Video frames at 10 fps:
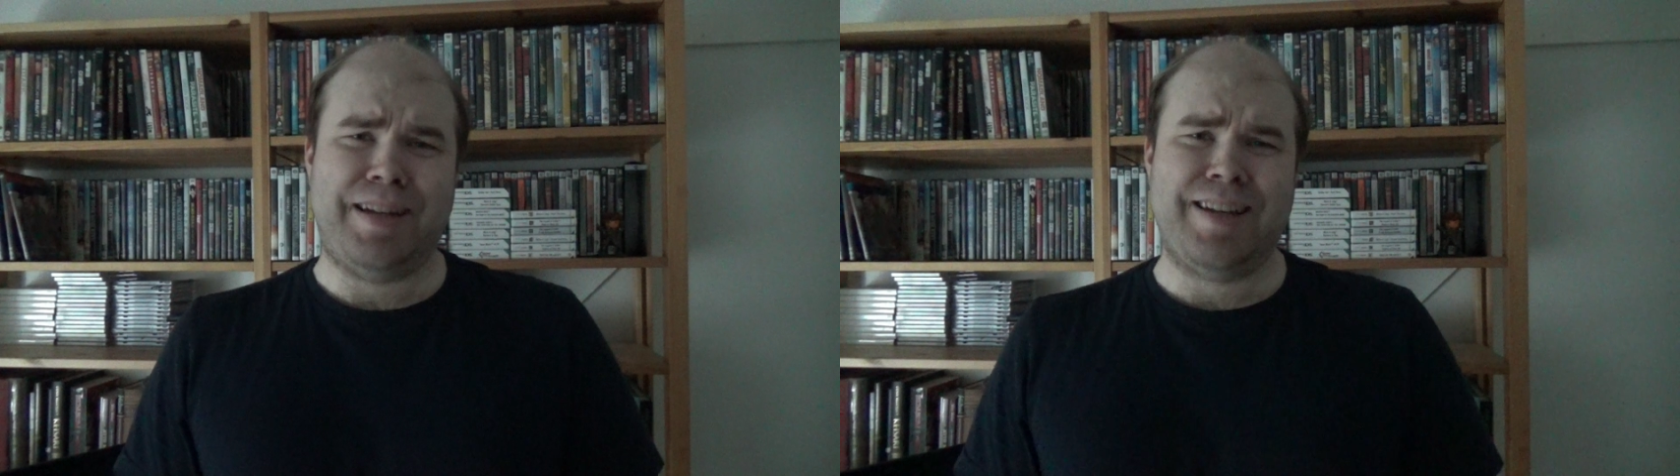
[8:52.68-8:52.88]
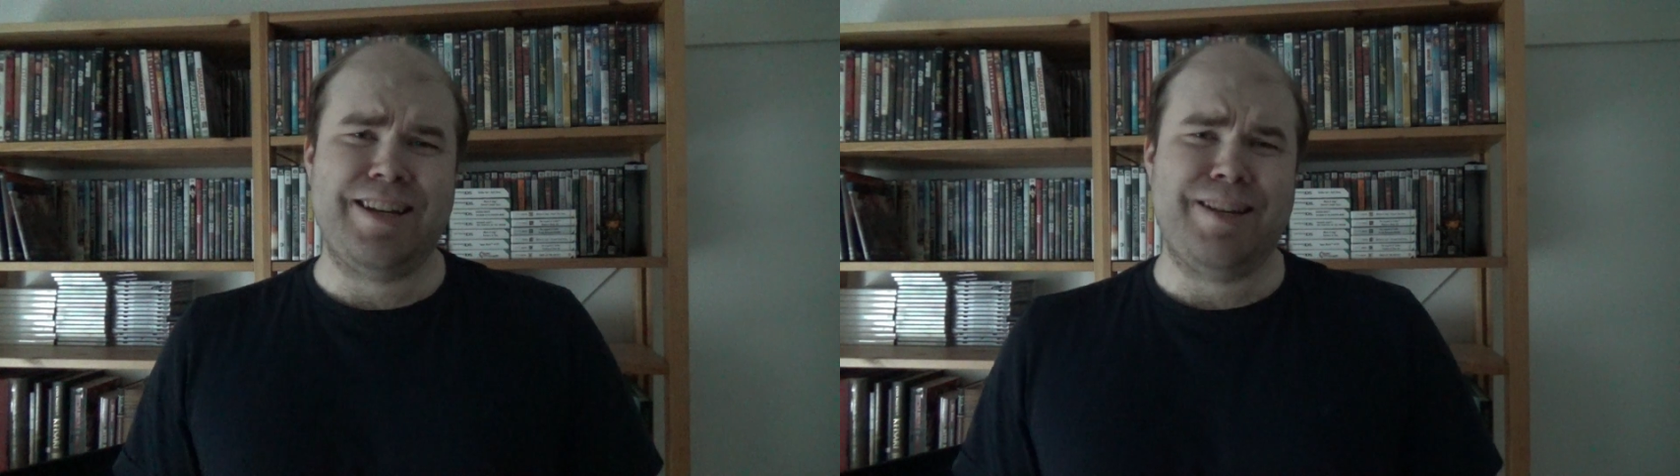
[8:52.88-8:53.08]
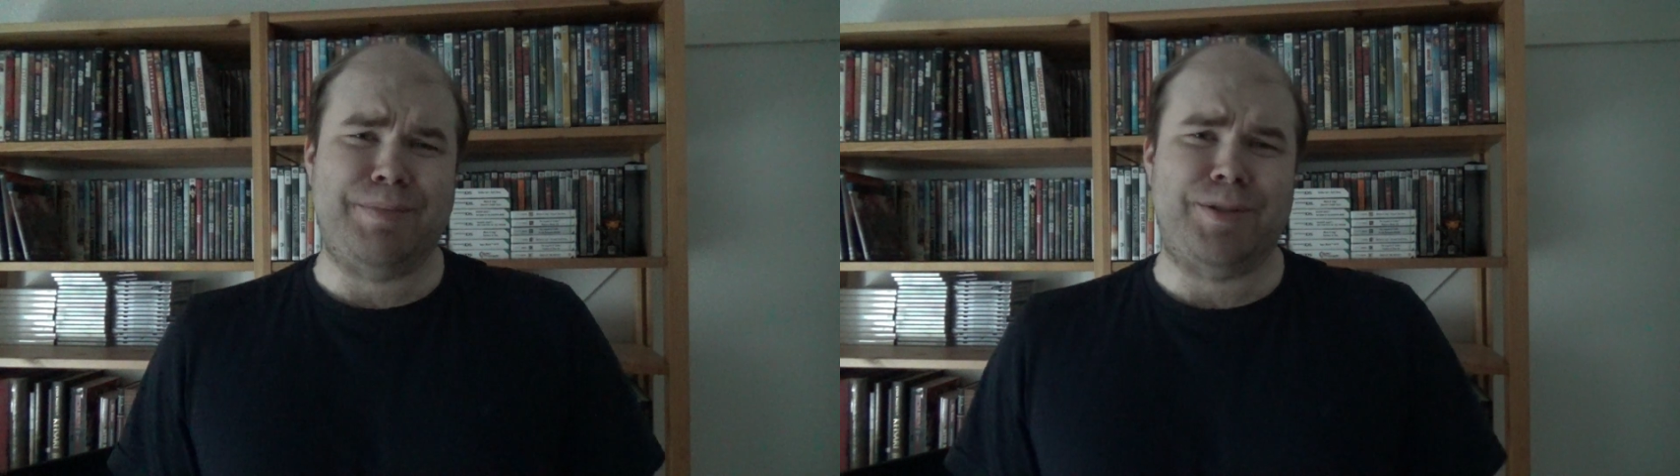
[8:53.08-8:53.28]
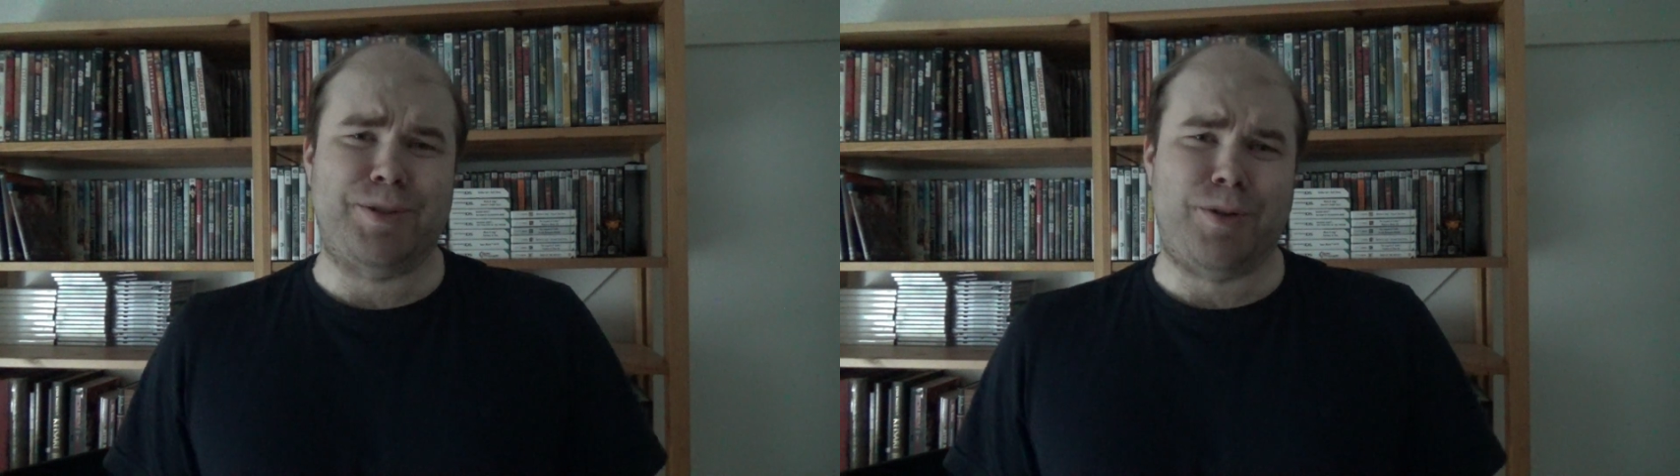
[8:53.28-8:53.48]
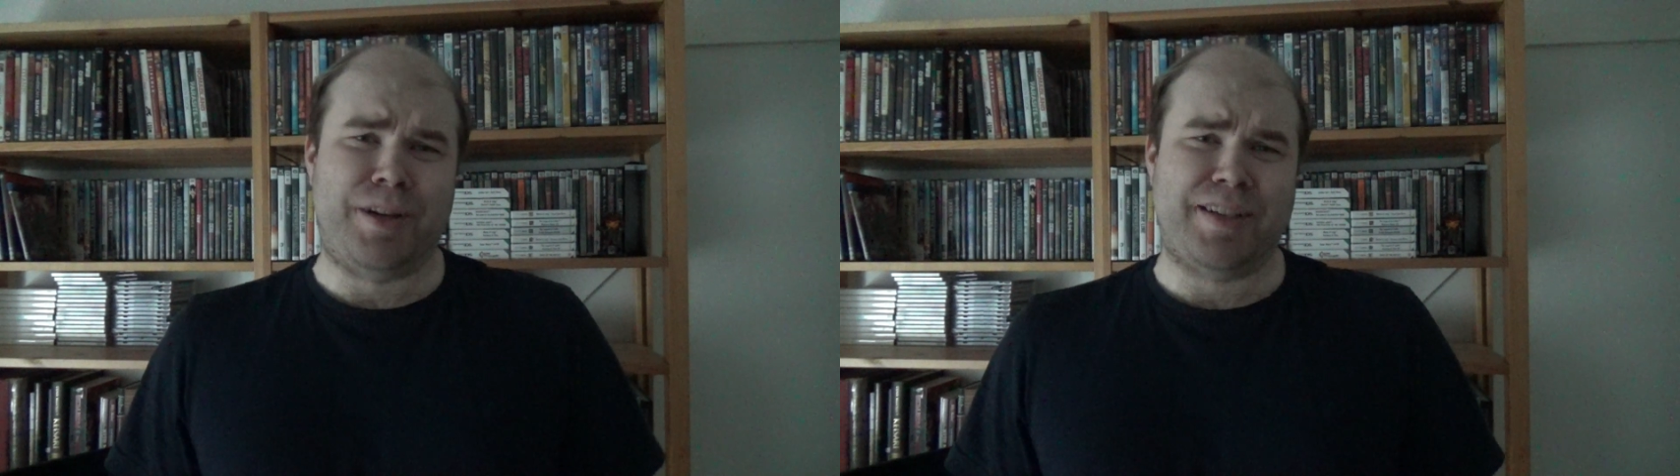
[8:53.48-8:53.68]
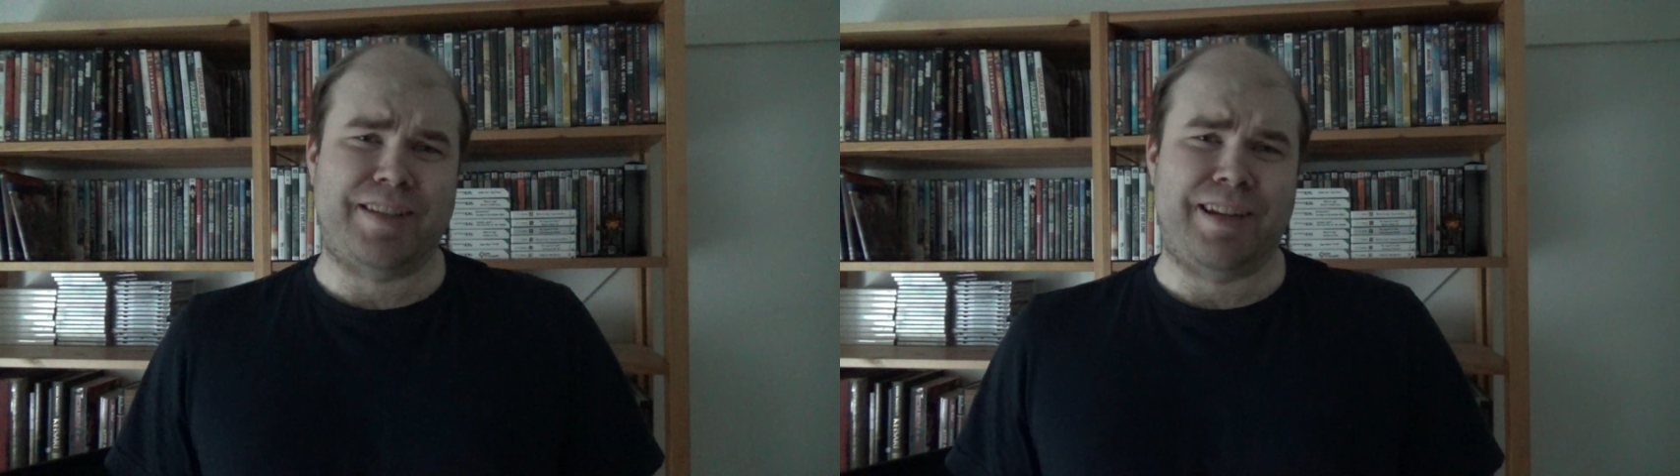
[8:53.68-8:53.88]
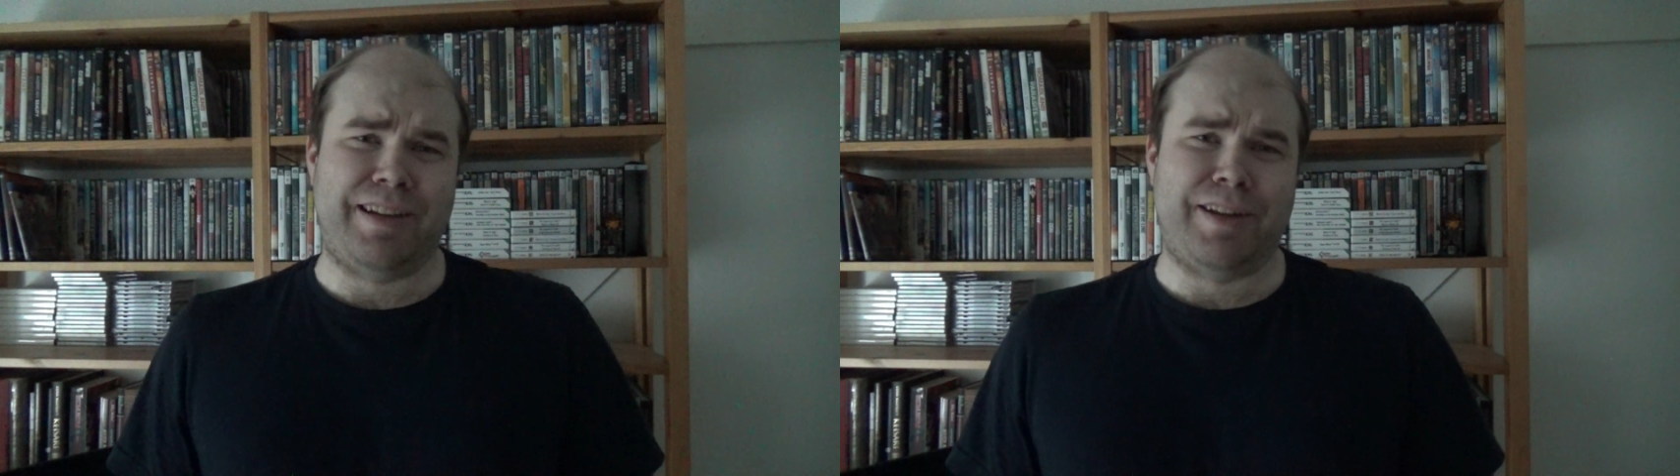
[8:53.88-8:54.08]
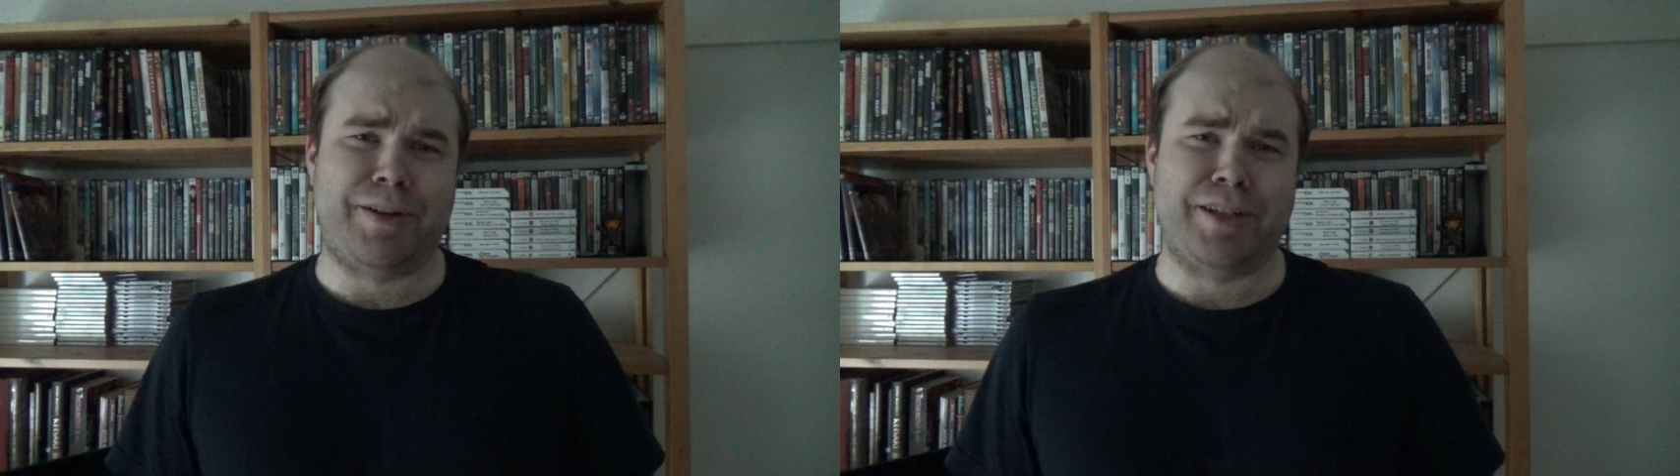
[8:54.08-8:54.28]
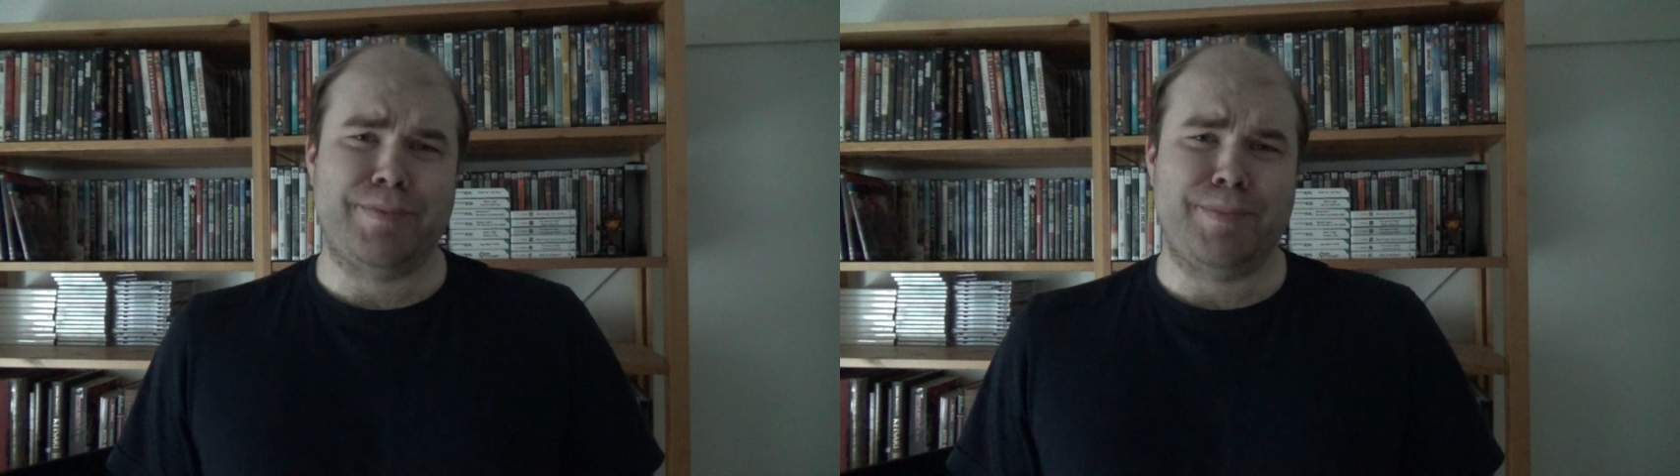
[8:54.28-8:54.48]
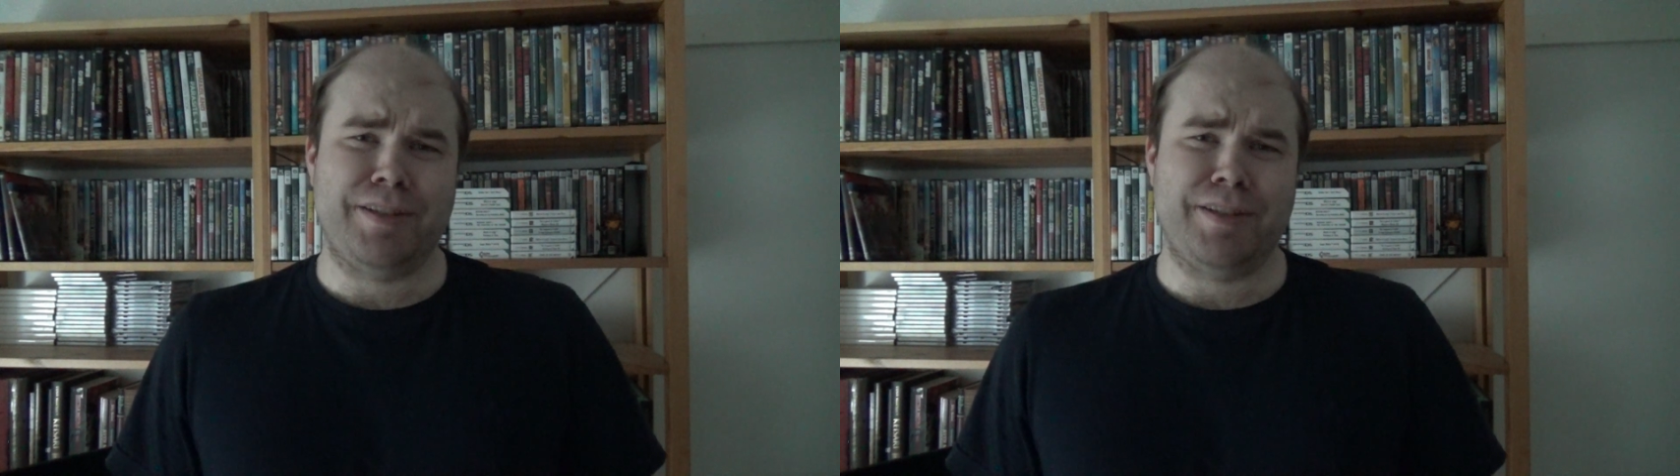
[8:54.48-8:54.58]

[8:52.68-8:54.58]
I'm sorry, Stalkerites,